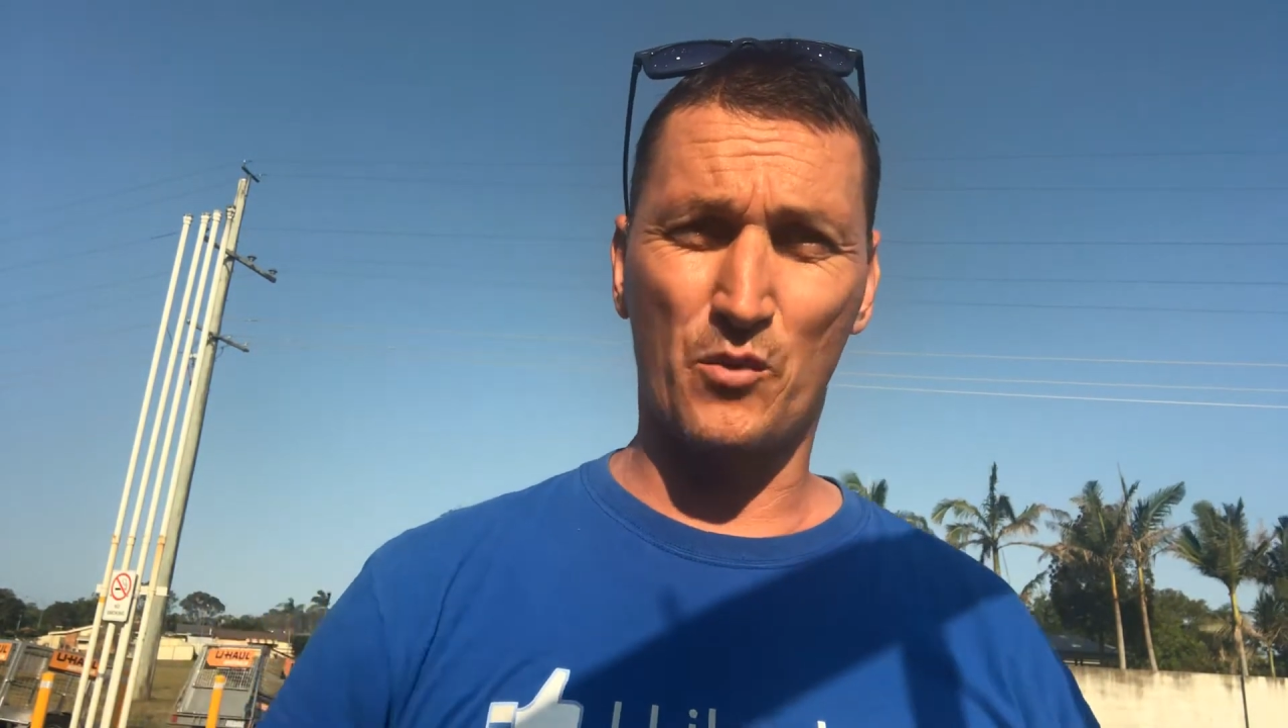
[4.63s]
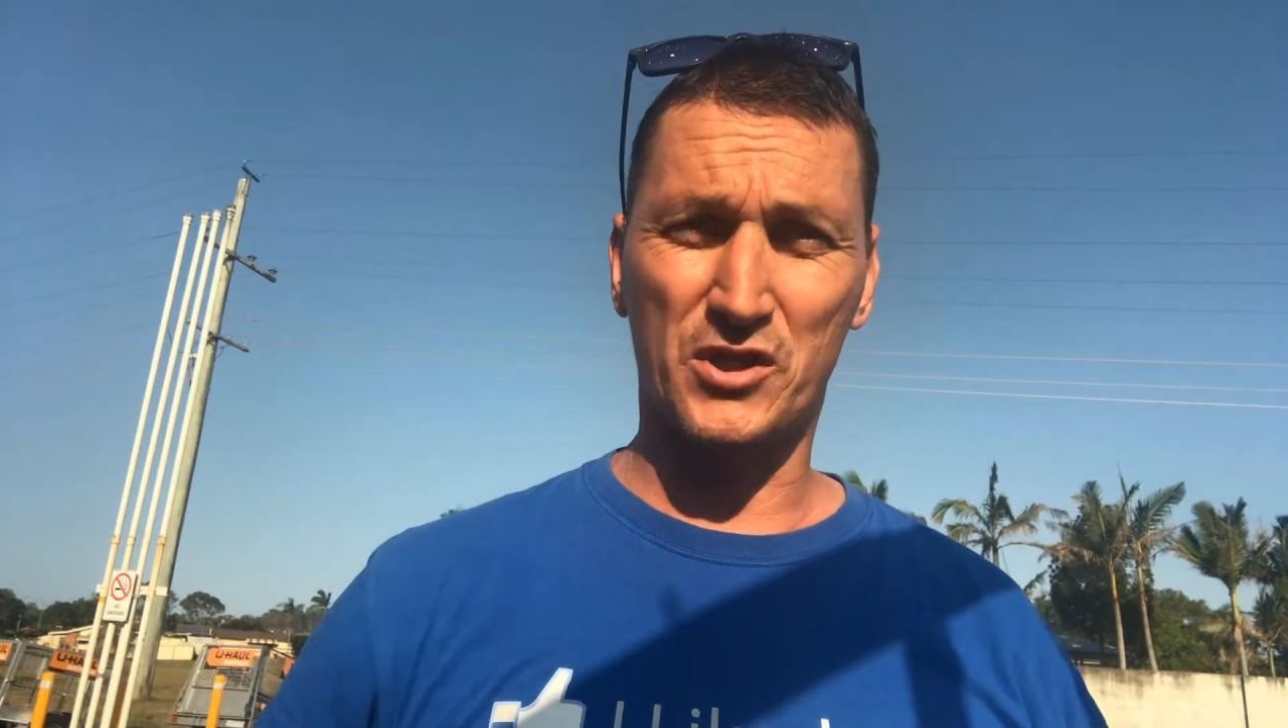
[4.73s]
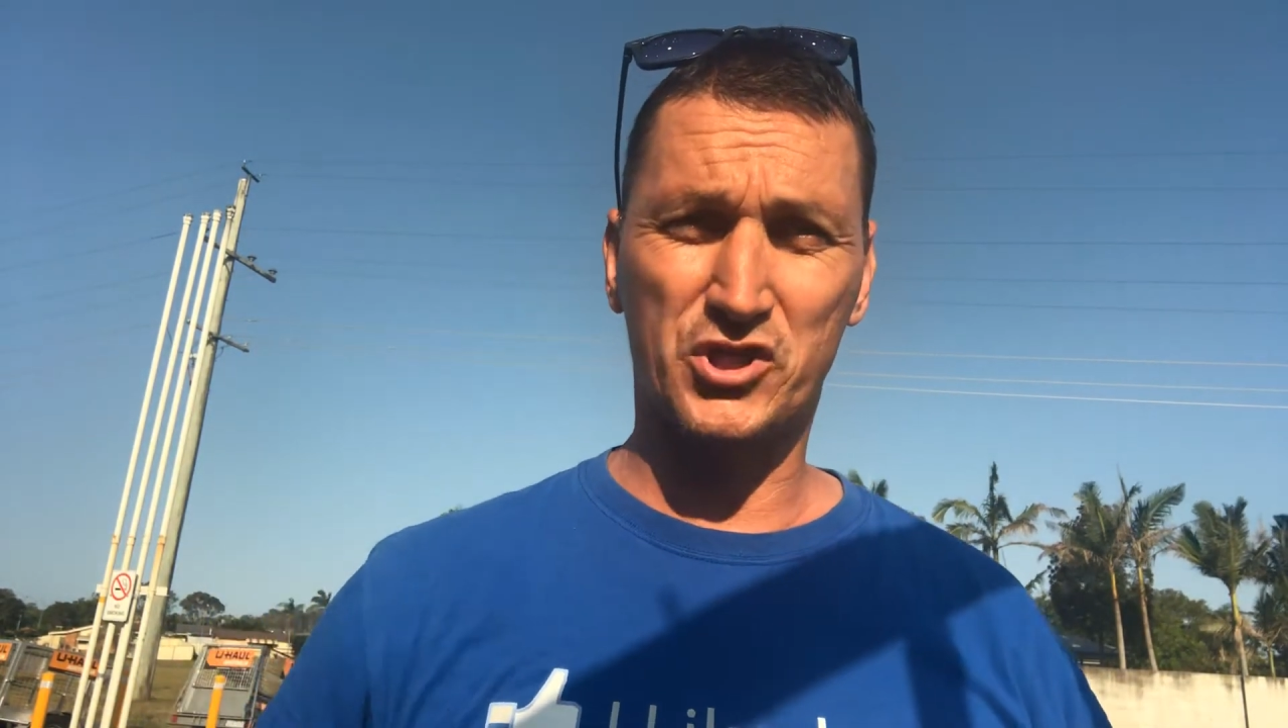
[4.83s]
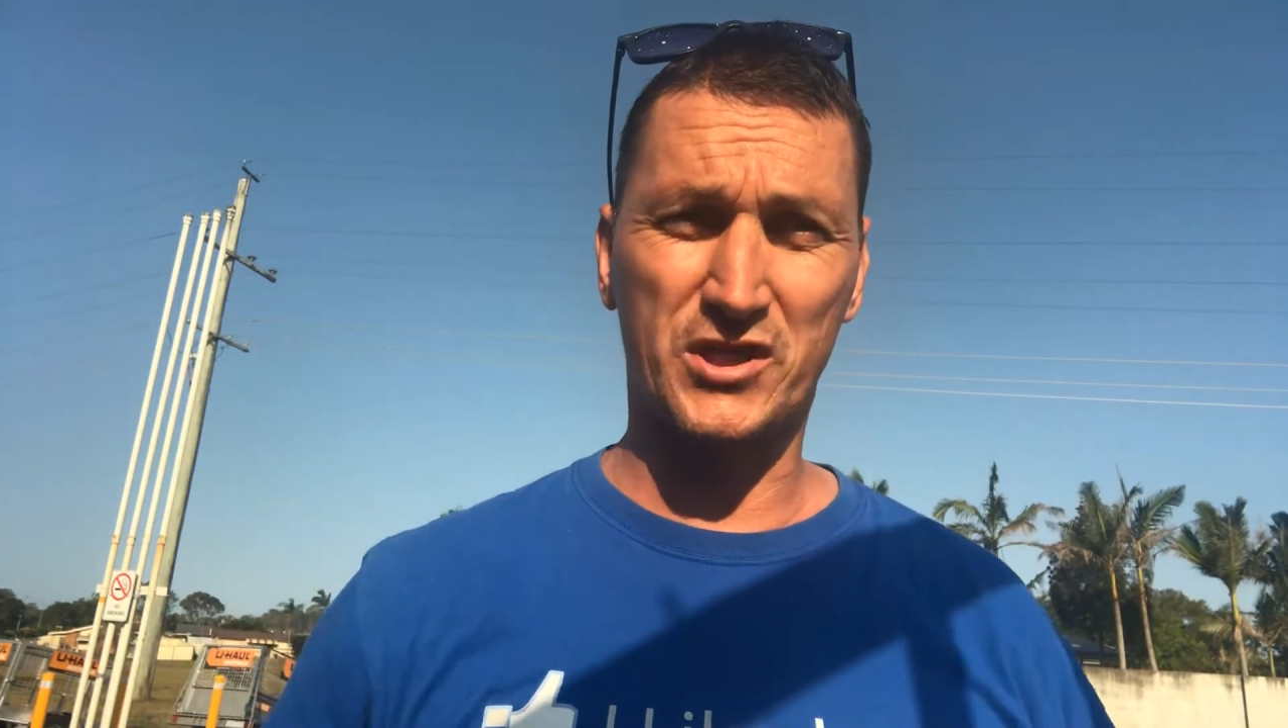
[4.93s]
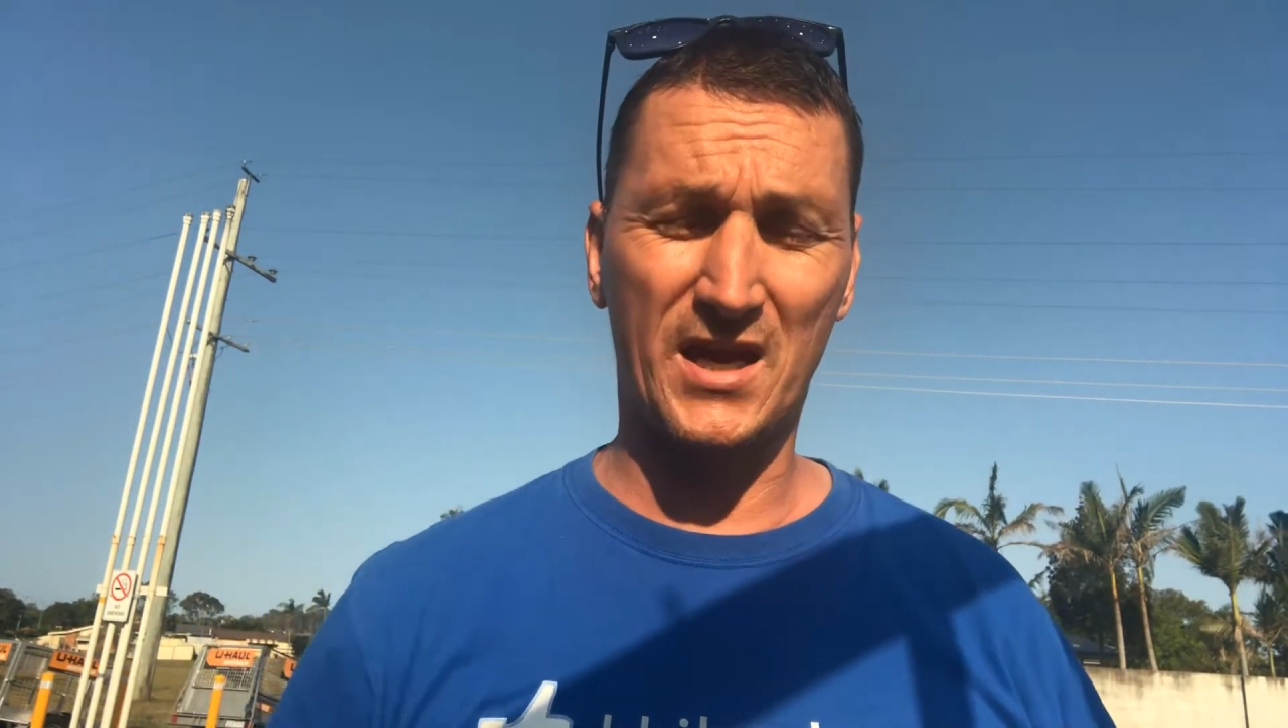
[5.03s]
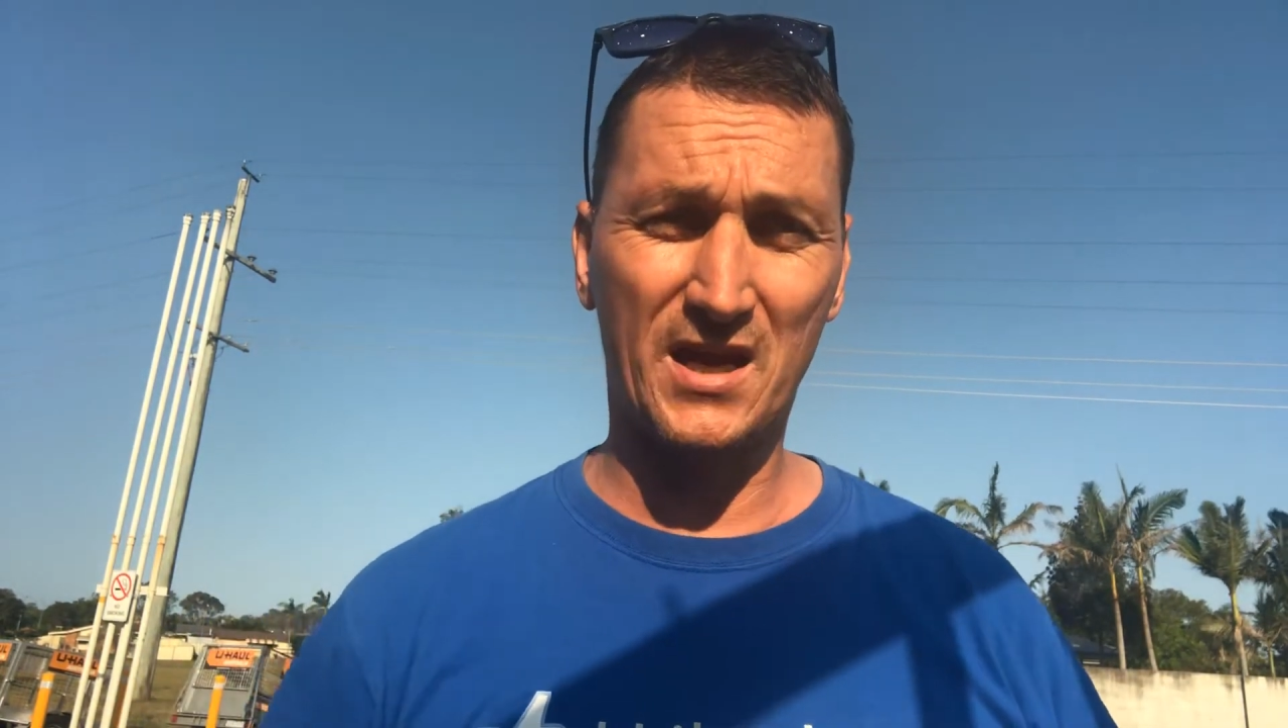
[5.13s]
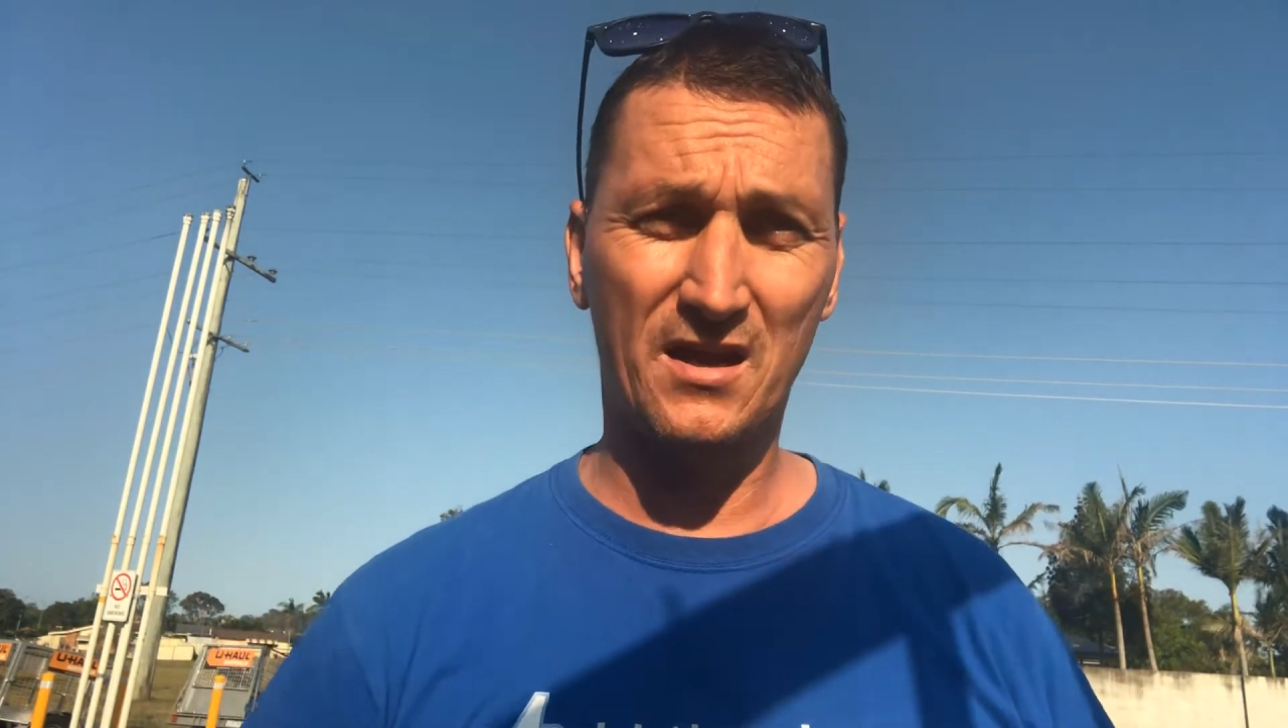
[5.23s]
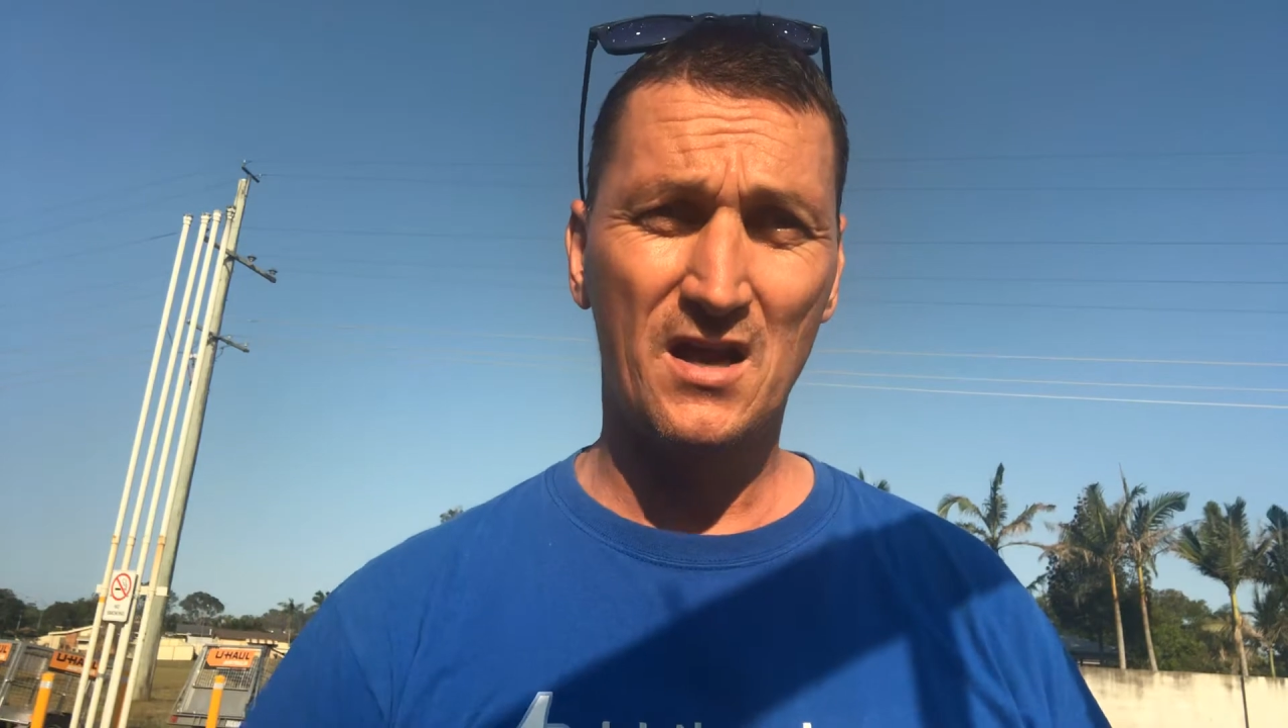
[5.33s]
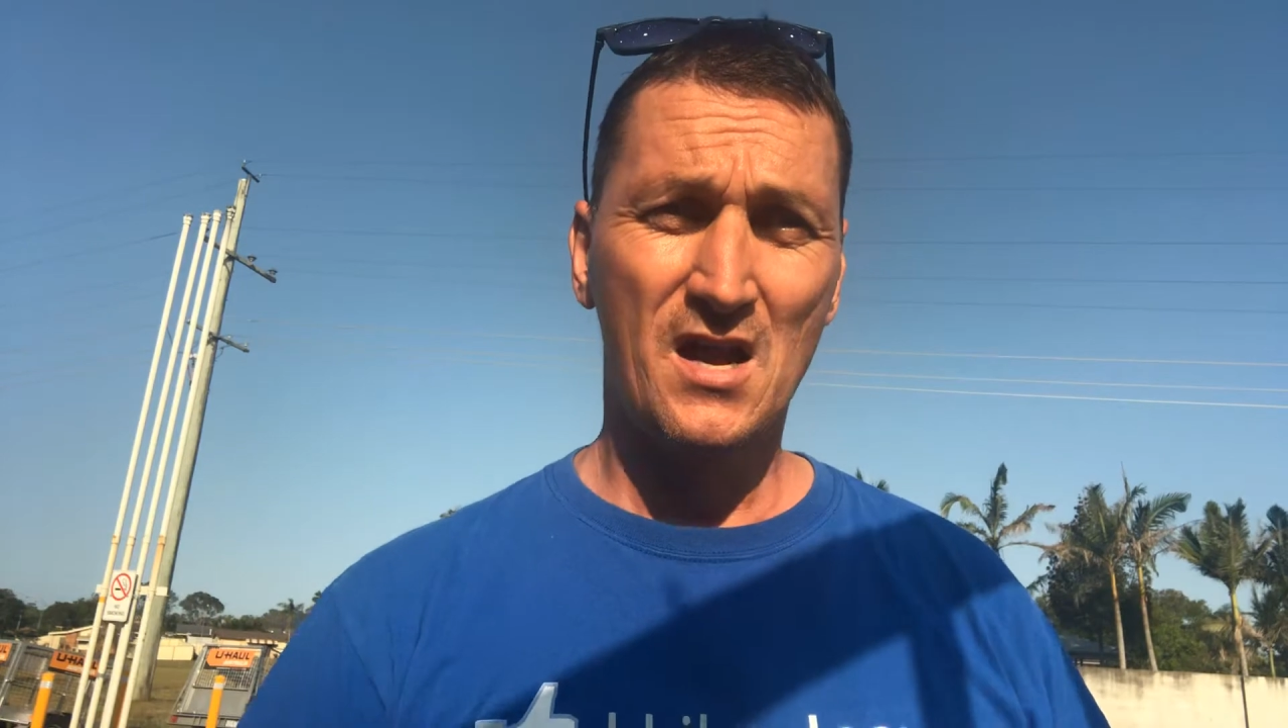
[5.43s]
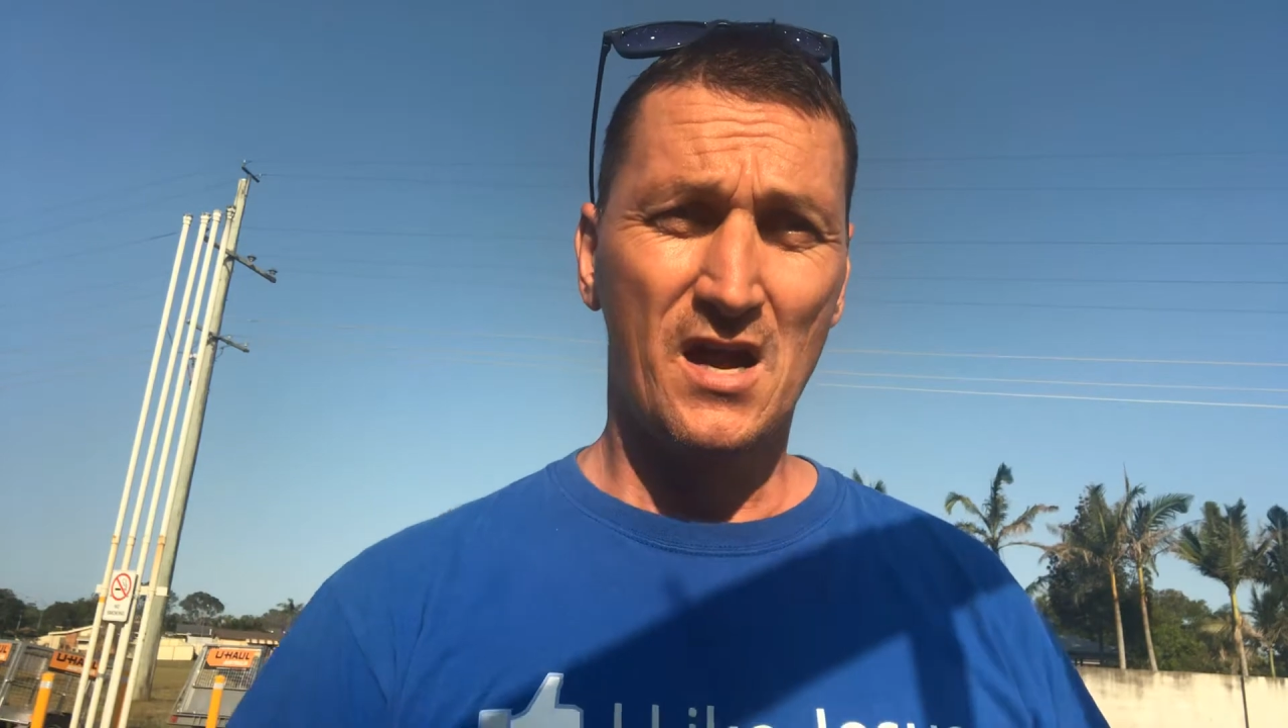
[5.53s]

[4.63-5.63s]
I want to share